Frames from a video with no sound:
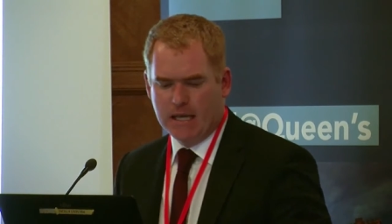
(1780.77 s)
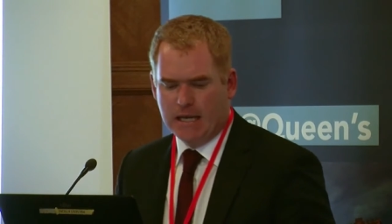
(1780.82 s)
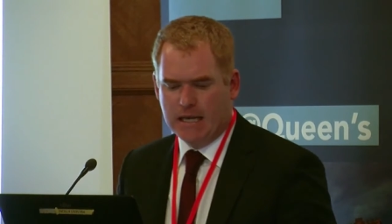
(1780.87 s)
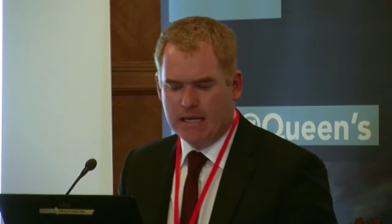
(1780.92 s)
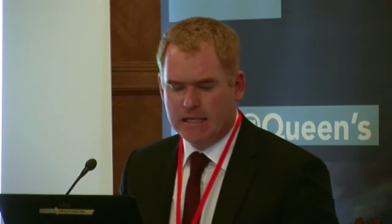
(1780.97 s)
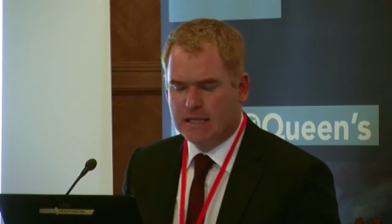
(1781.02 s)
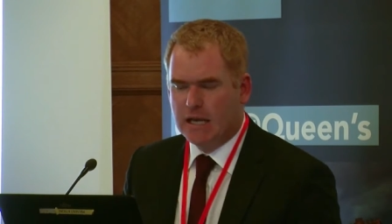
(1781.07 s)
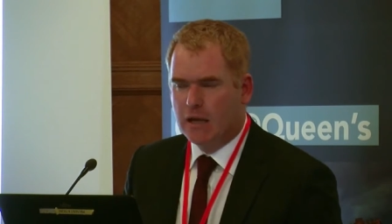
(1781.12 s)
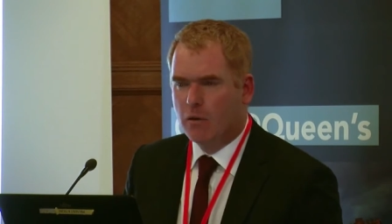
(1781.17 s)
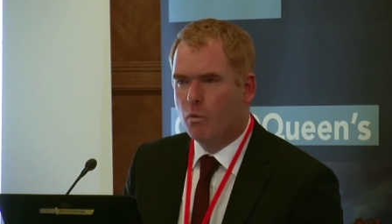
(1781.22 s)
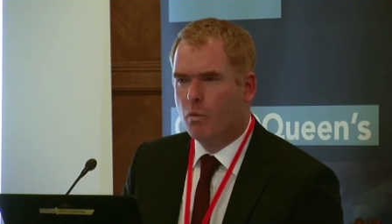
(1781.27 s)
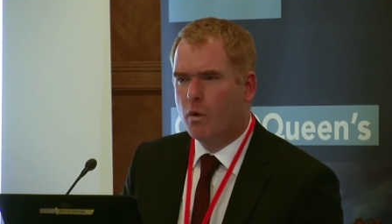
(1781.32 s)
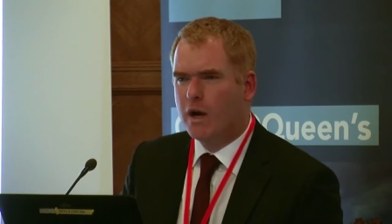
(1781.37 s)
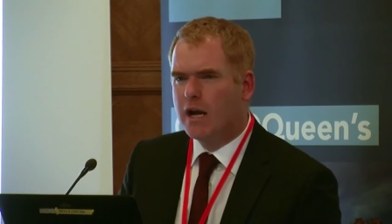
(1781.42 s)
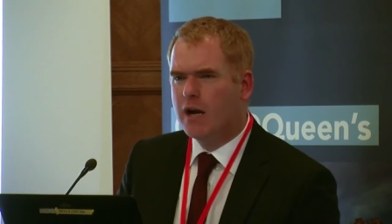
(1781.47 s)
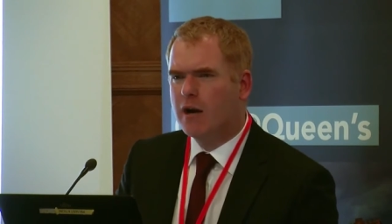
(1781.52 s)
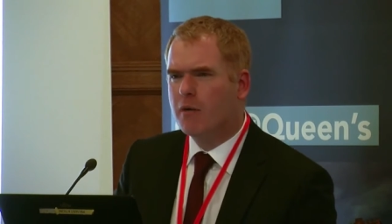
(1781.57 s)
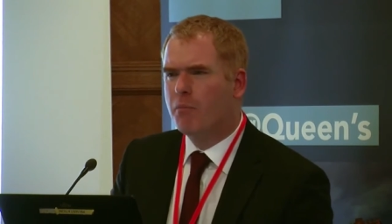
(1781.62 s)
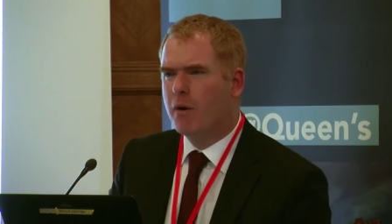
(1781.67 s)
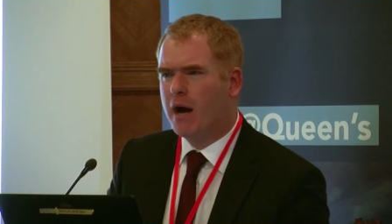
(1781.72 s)
is that
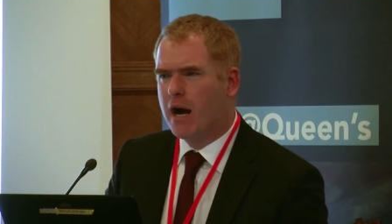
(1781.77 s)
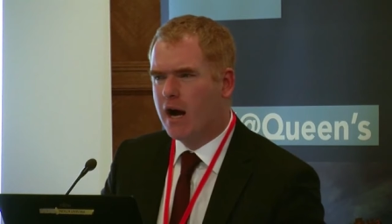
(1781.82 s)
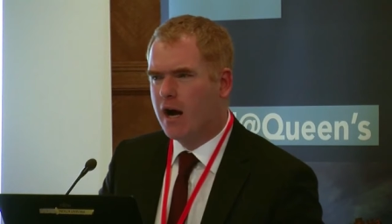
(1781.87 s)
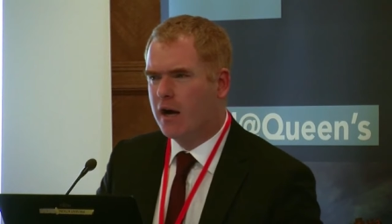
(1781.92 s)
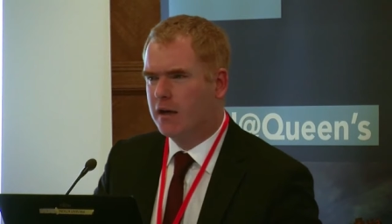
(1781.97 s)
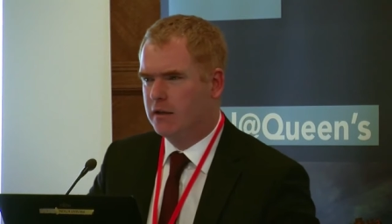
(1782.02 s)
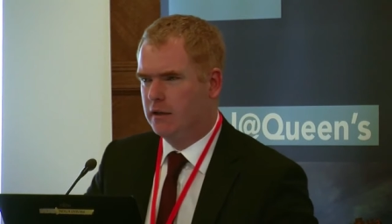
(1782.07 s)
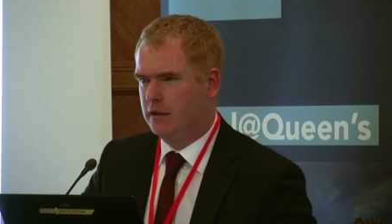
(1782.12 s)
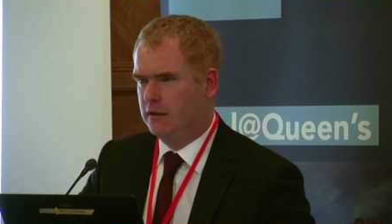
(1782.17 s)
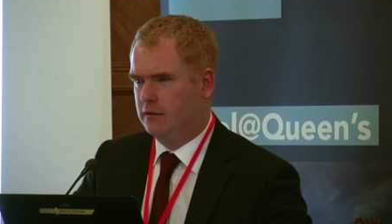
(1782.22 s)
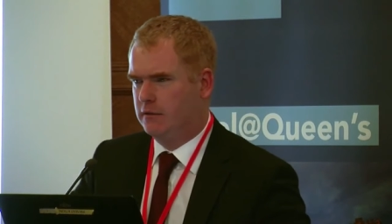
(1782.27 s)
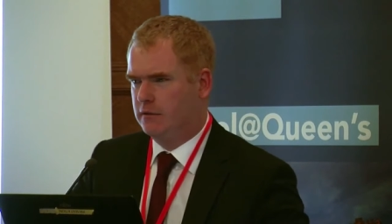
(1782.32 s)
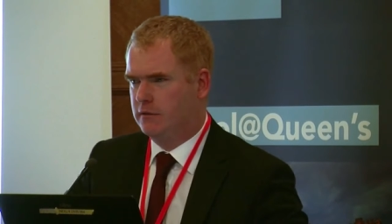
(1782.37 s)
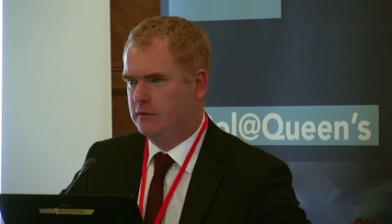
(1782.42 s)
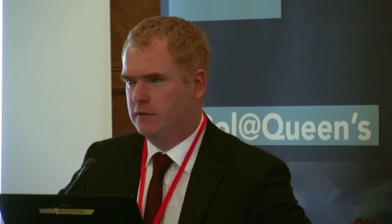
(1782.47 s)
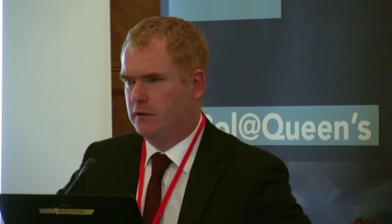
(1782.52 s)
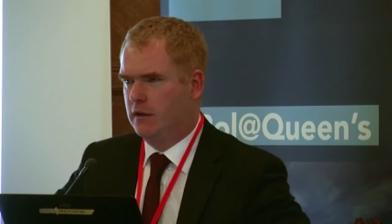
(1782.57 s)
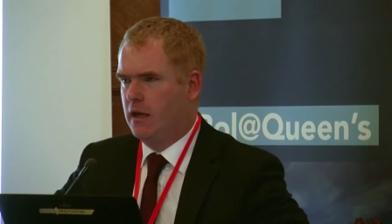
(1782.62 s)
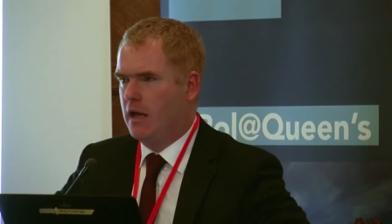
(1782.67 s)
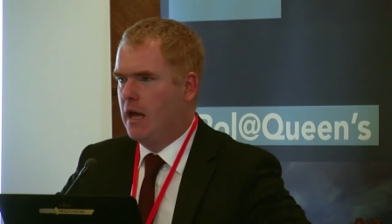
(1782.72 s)
where
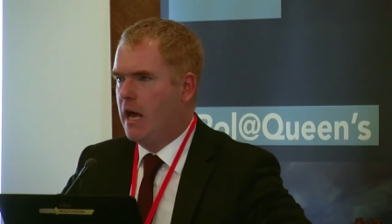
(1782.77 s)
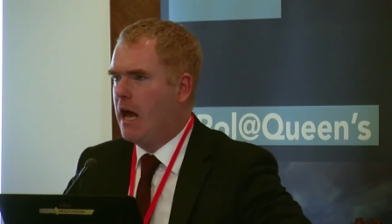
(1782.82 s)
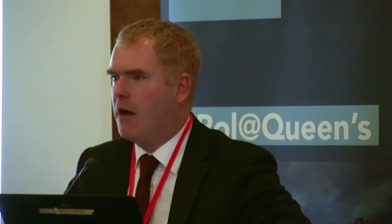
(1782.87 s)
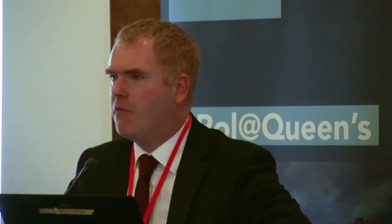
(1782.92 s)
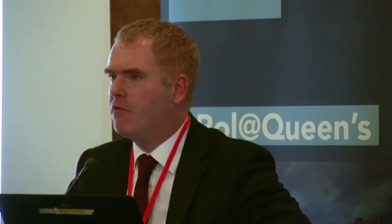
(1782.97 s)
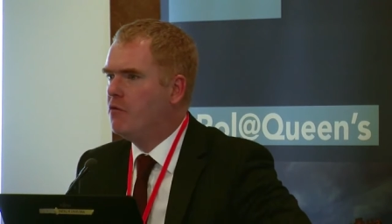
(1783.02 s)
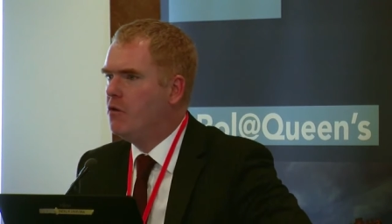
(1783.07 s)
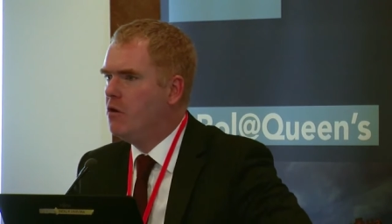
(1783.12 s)
parties have